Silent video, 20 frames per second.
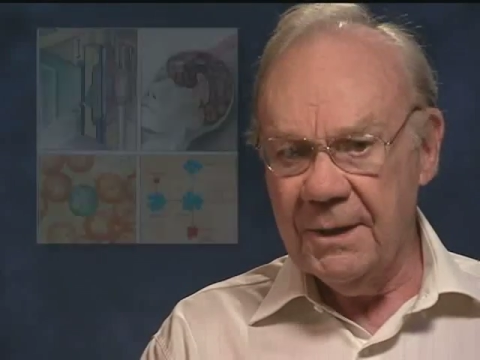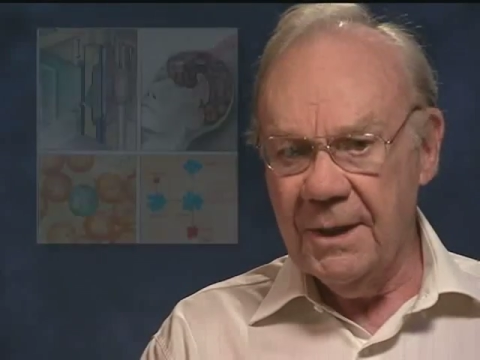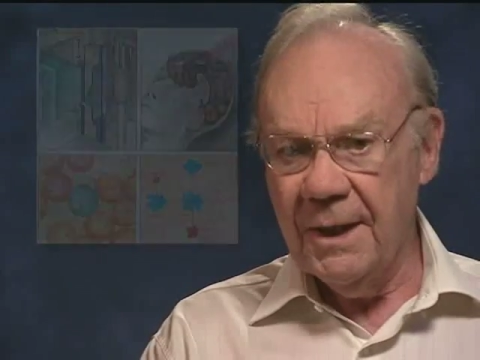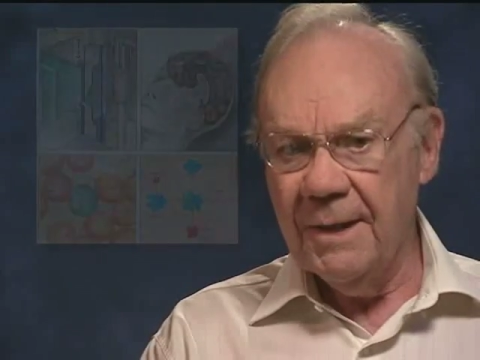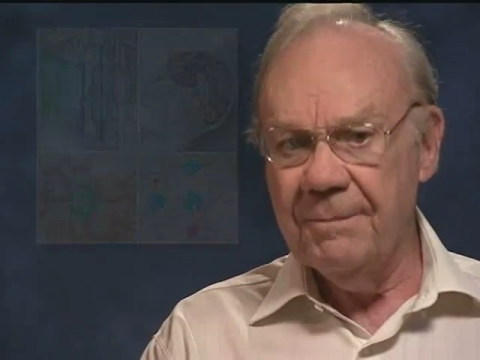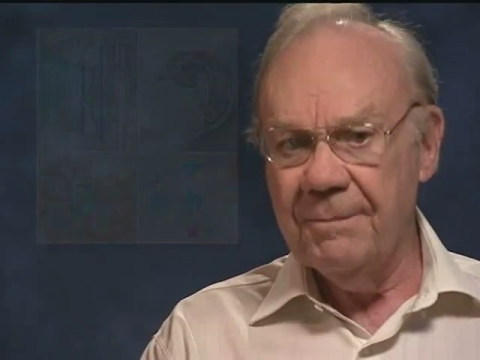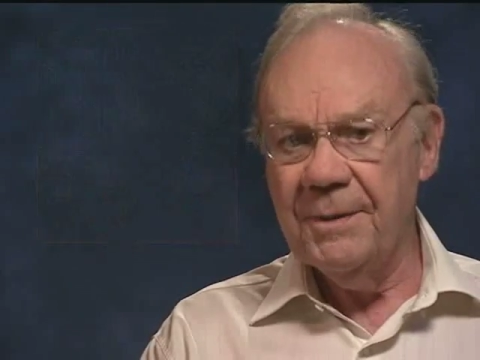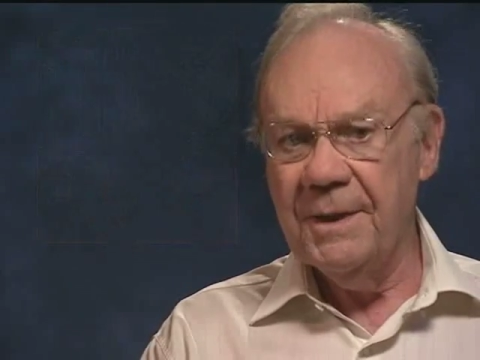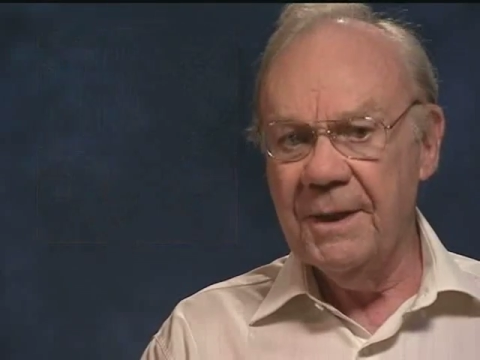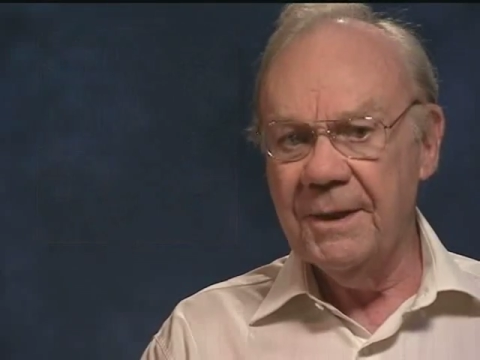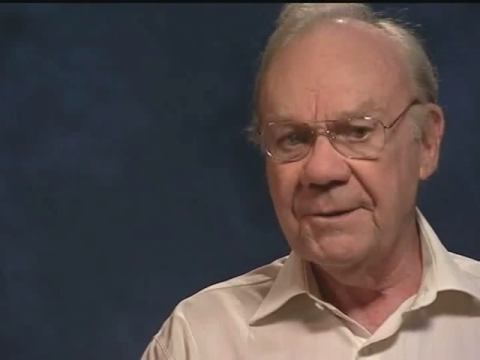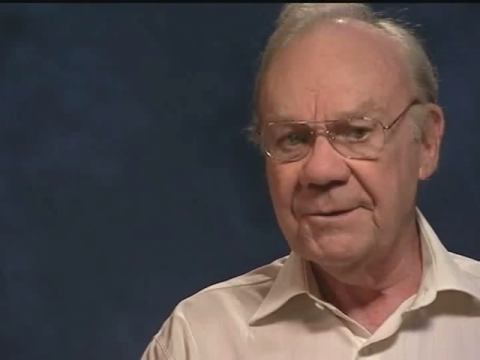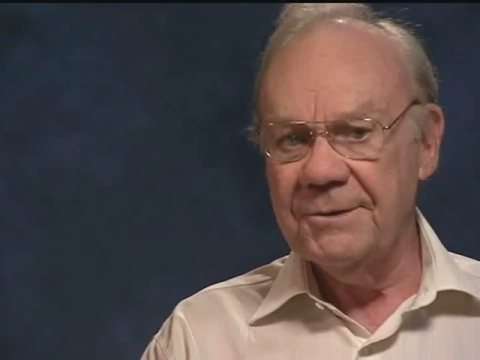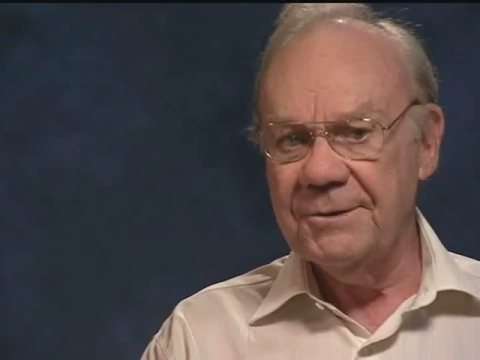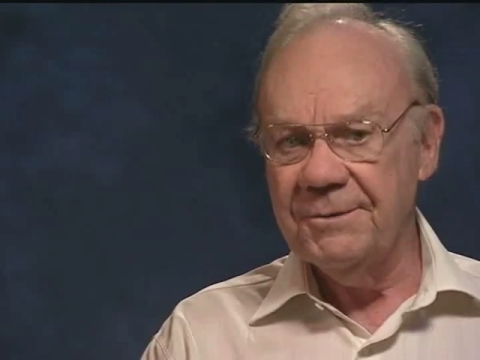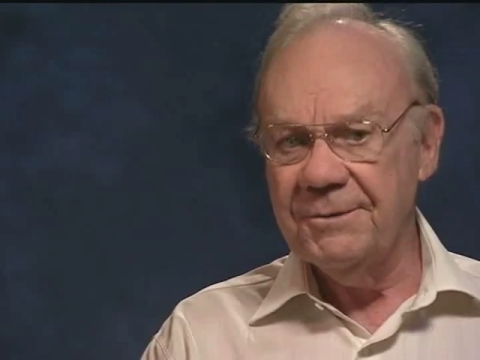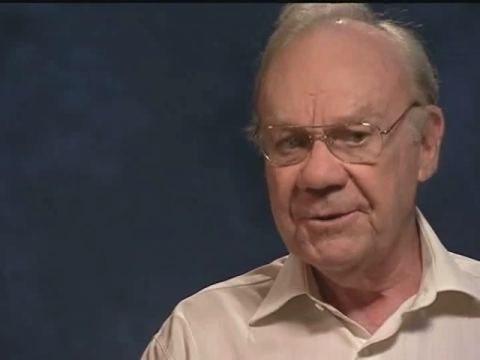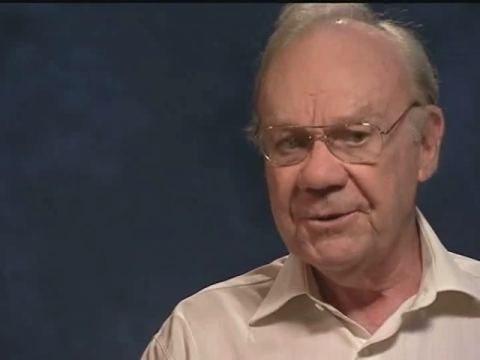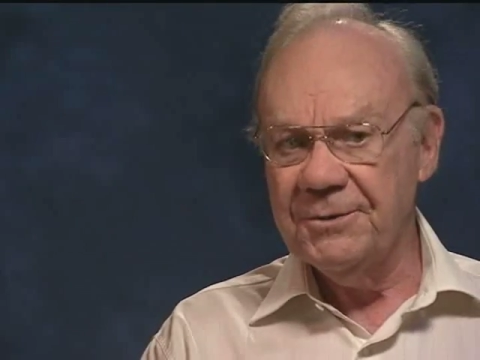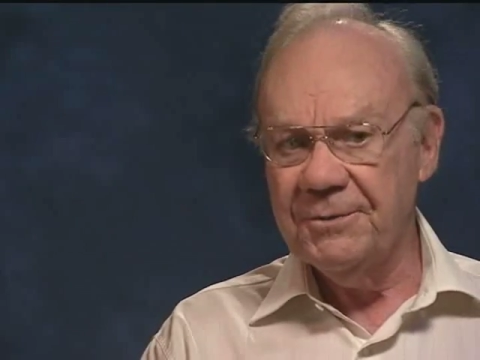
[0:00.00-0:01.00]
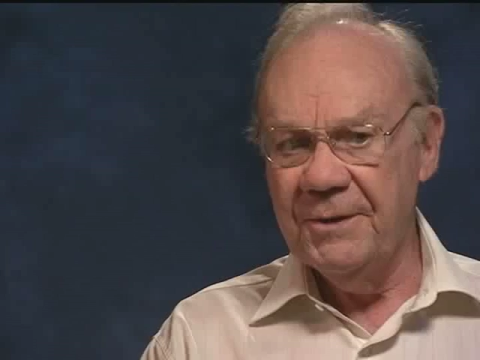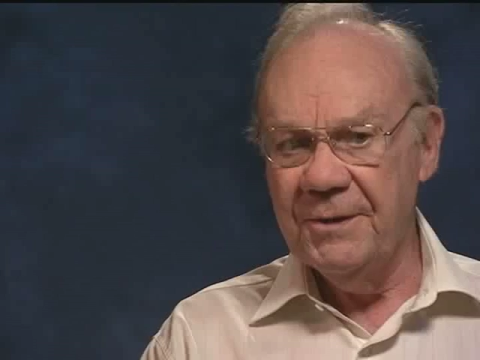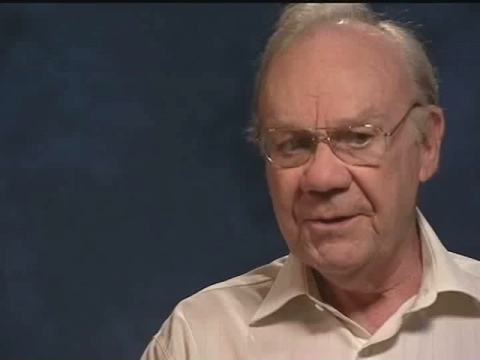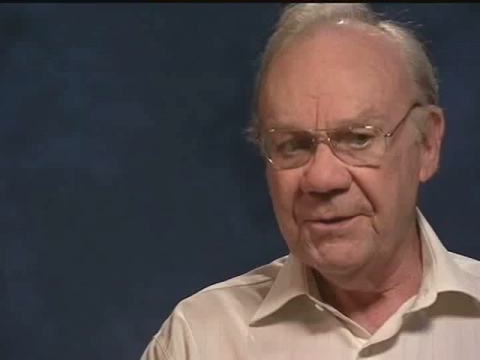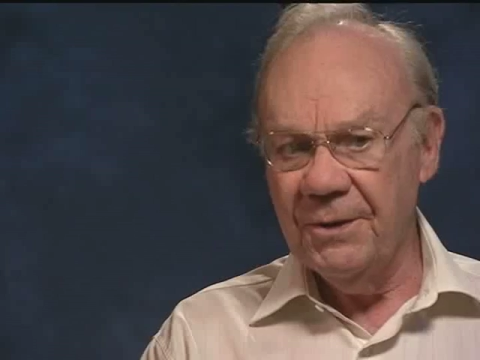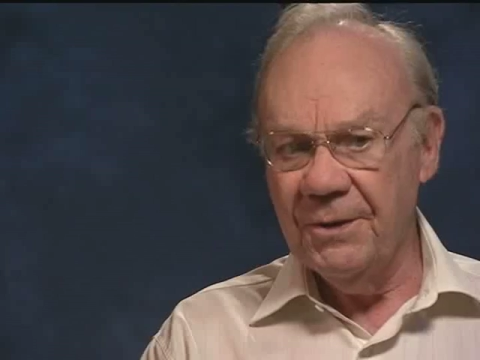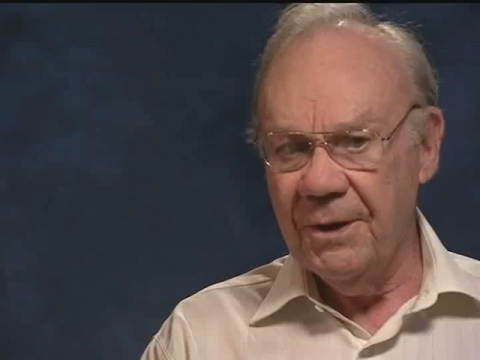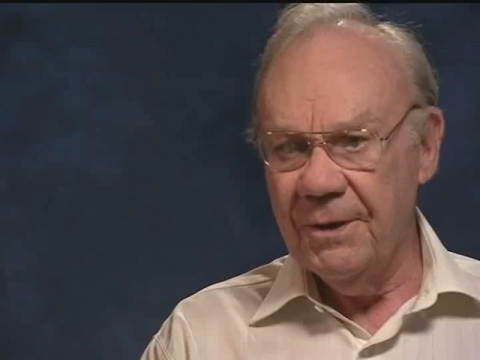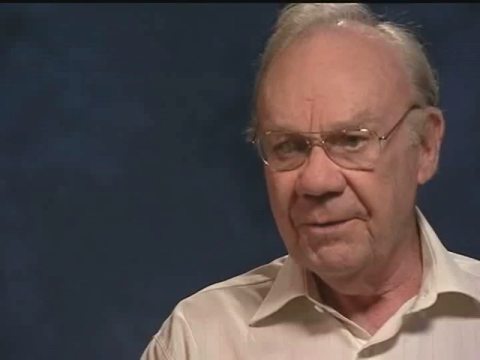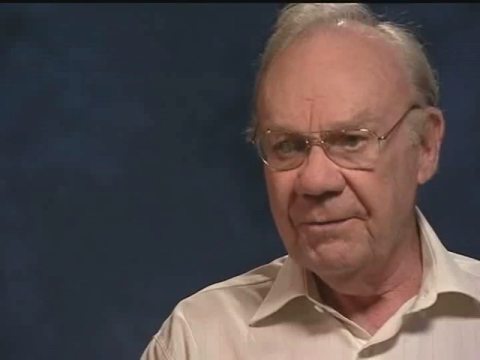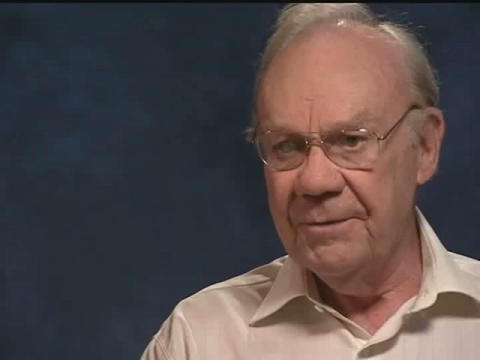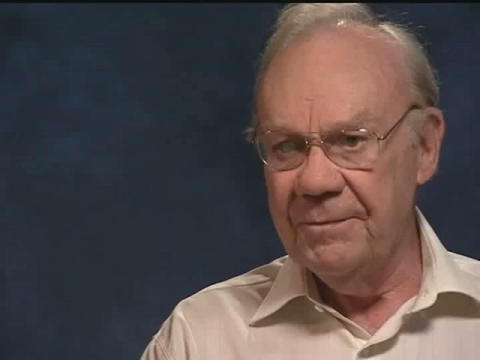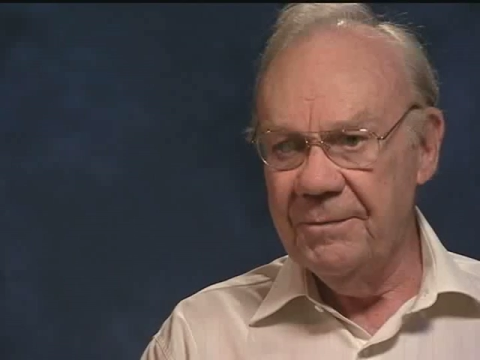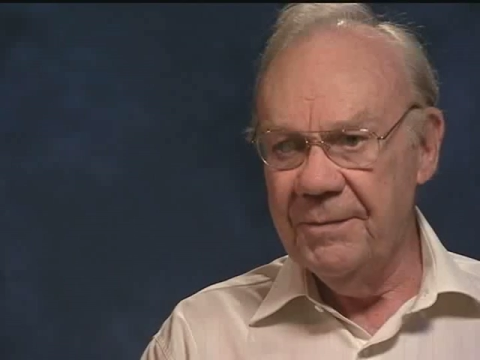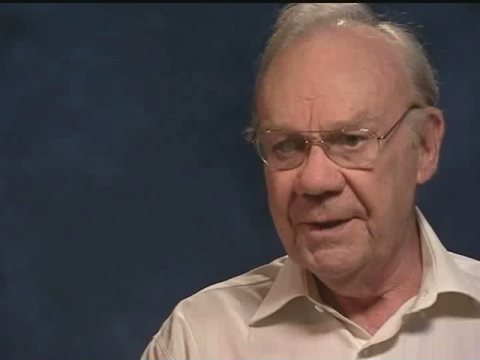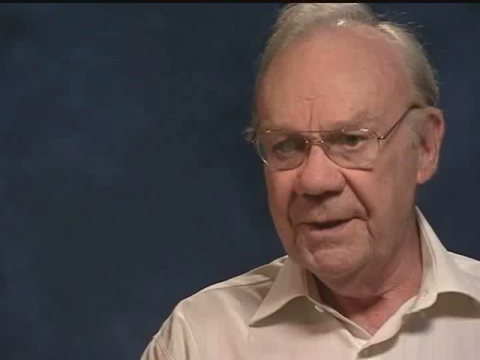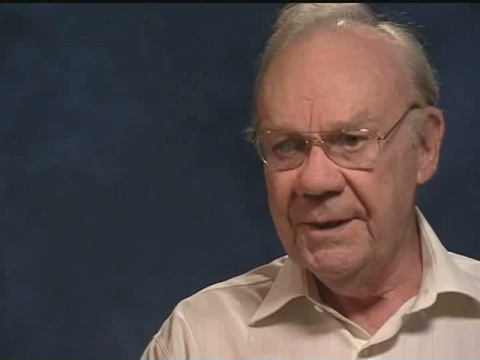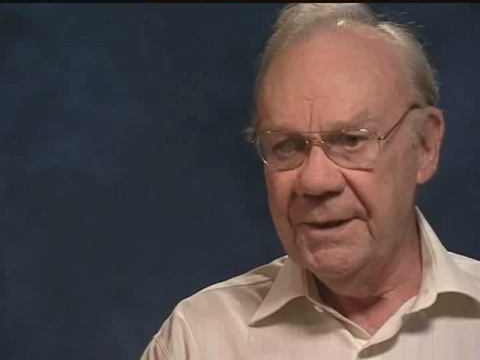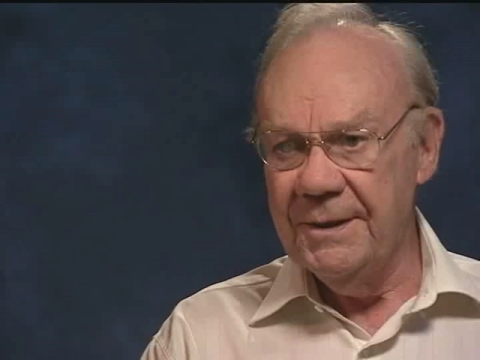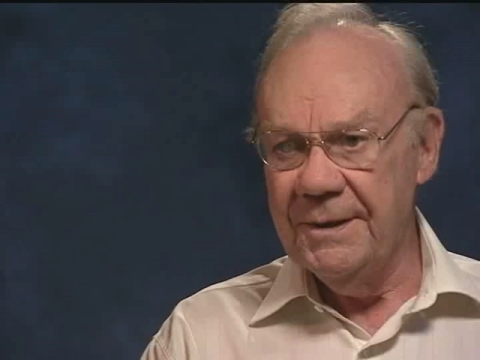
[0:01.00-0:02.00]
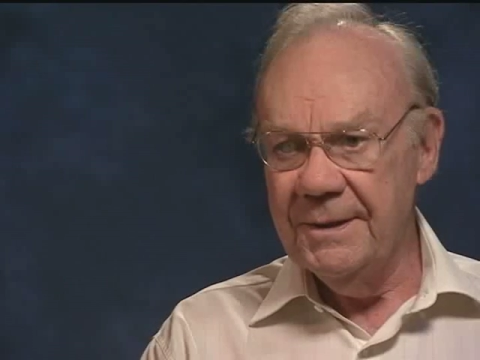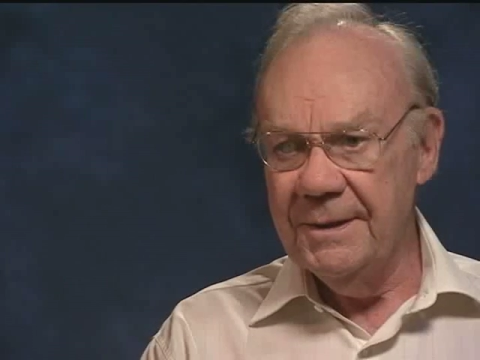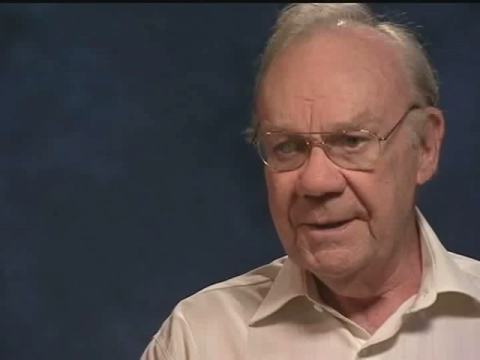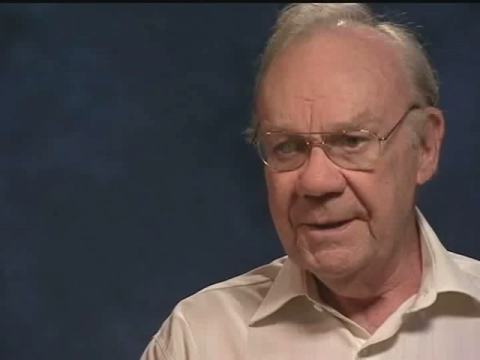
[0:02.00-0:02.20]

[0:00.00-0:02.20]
compounds which we thought would be